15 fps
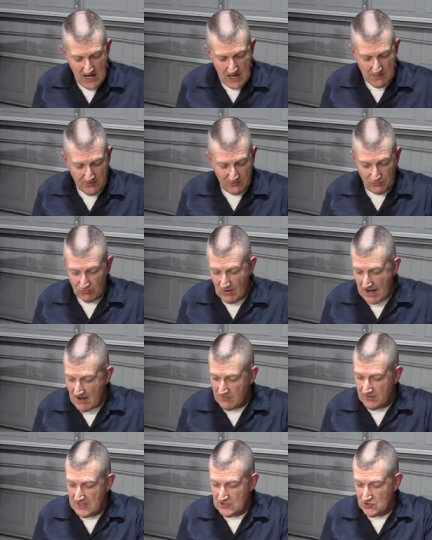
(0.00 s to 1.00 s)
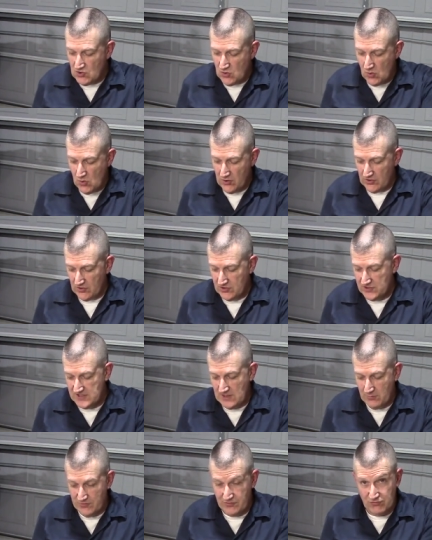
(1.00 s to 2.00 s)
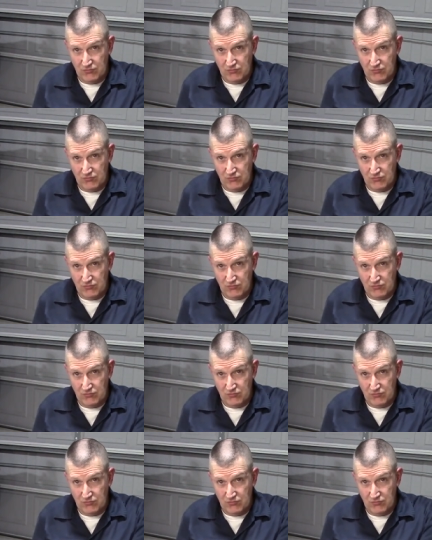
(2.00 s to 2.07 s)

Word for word: I'm gonna round these corners and I'm gonna